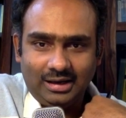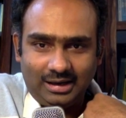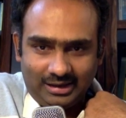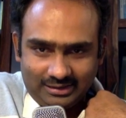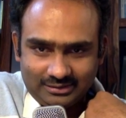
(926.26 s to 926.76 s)

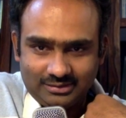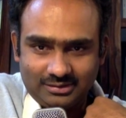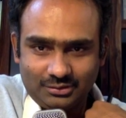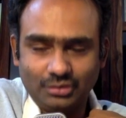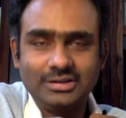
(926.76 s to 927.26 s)
And
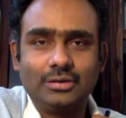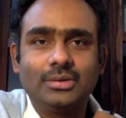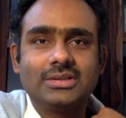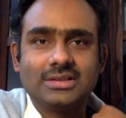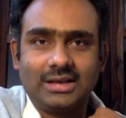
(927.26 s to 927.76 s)
those
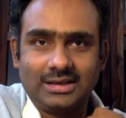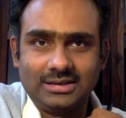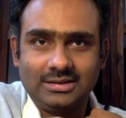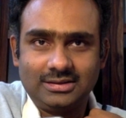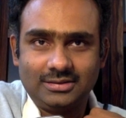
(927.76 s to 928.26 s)
equations are
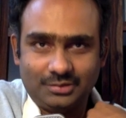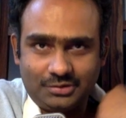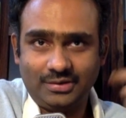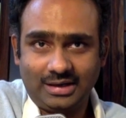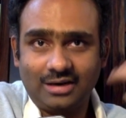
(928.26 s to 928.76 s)
which
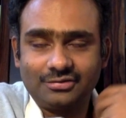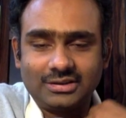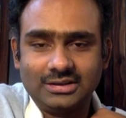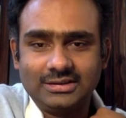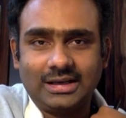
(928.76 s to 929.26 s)
we are
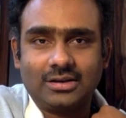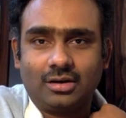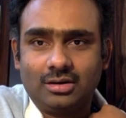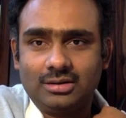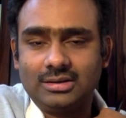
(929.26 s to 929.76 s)
after. They are
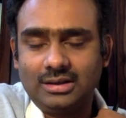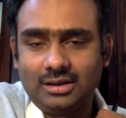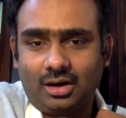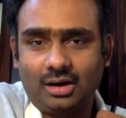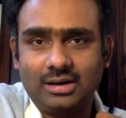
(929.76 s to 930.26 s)
called
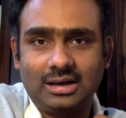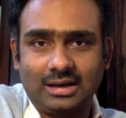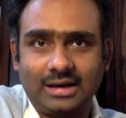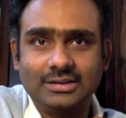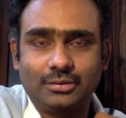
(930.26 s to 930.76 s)

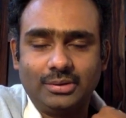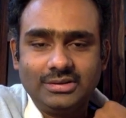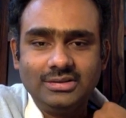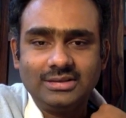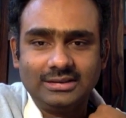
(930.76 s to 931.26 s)
Euler-Lagrange
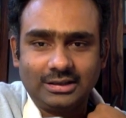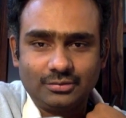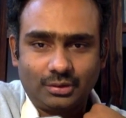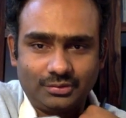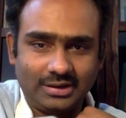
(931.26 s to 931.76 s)
equations, and that's
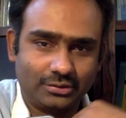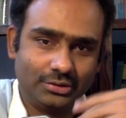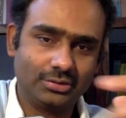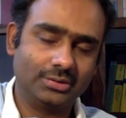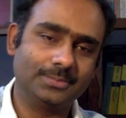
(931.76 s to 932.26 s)
what we are going
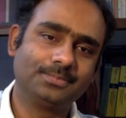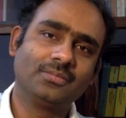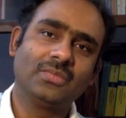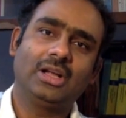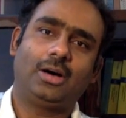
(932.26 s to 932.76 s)
to
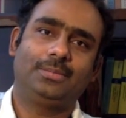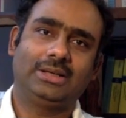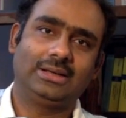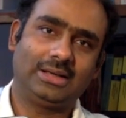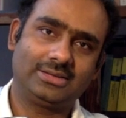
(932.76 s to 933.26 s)

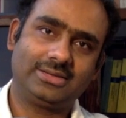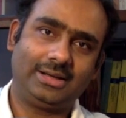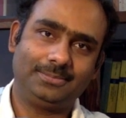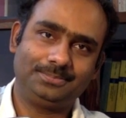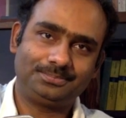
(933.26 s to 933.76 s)
obtain next time.